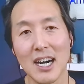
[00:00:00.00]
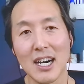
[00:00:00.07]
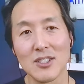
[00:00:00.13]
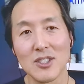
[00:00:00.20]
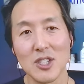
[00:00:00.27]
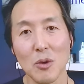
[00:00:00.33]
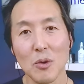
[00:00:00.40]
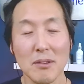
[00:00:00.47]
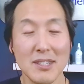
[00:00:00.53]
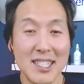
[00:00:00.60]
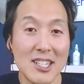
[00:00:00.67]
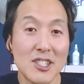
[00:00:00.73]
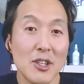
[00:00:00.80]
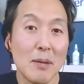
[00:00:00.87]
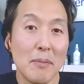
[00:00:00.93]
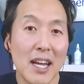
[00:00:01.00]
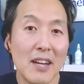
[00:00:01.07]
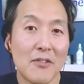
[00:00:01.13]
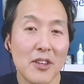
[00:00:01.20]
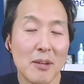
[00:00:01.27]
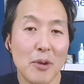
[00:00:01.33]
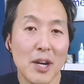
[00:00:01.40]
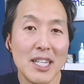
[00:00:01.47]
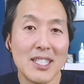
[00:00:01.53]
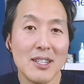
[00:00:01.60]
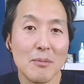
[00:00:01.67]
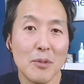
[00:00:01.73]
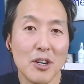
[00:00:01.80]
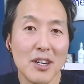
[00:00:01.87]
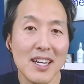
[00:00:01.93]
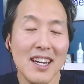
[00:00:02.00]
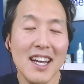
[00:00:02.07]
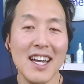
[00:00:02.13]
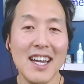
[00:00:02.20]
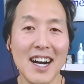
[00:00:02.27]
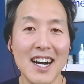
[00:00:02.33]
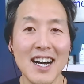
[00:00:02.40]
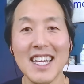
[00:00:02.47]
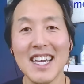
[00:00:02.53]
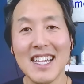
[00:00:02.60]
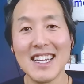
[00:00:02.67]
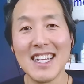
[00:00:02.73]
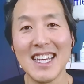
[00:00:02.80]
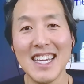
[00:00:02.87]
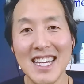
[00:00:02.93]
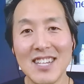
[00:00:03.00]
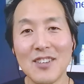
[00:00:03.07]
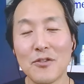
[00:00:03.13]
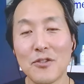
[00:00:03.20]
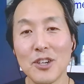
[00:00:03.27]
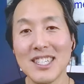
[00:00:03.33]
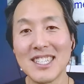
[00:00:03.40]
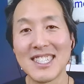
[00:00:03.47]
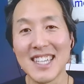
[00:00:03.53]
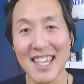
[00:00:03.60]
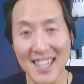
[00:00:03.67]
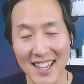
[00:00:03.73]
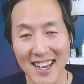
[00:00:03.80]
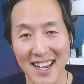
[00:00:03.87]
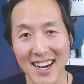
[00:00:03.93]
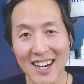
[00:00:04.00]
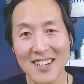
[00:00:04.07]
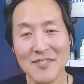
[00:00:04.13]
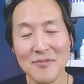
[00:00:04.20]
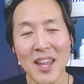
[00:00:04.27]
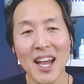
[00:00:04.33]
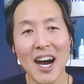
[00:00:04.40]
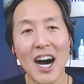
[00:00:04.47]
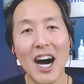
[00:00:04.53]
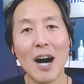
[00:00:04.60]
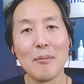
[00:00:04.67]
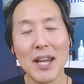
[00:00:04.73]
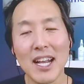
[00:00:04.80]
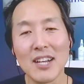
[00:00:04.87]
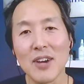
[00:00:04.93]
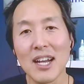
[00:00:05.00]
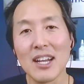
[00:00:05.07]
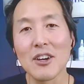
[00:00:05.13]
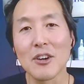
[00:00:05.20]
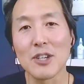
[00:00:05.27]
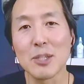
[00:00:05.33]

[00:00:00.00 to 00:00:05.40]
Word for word: Uh, so we'll essentially pay for the price of the book uh, in, in free skincare. Um, and I try to